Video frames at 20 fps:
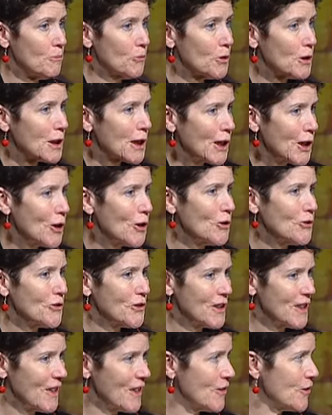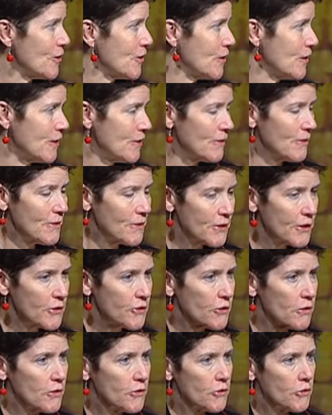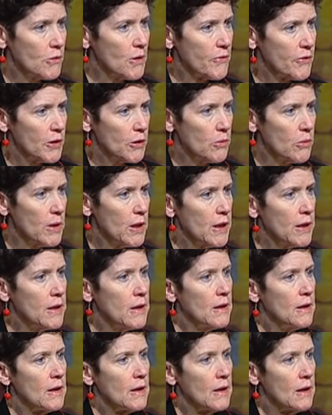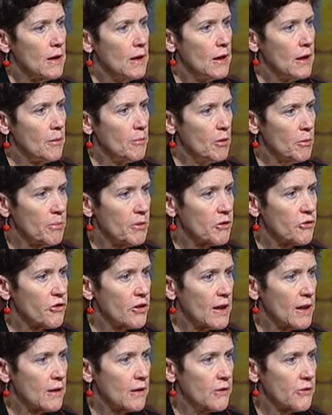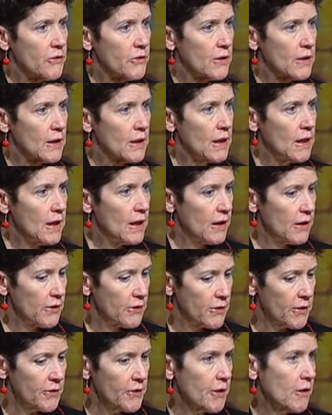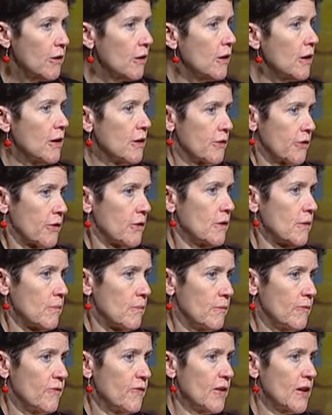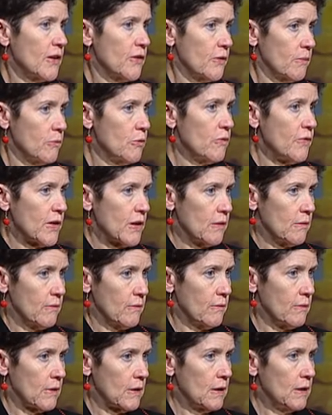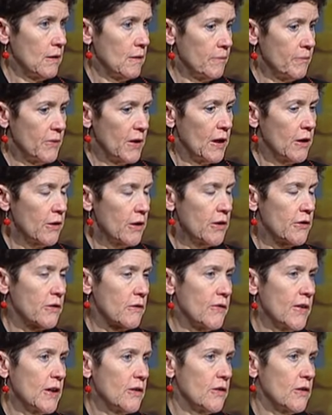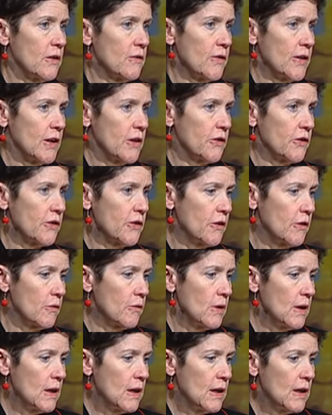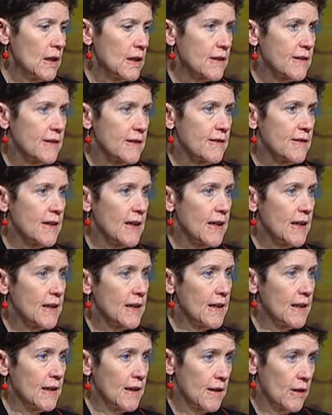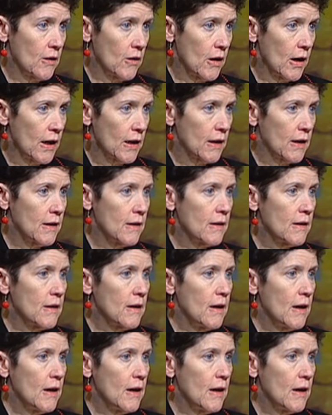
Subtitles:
putting it all together in such a terrific way a bit challenging, is that there are some fast-moving areas of activity. So today at ARC,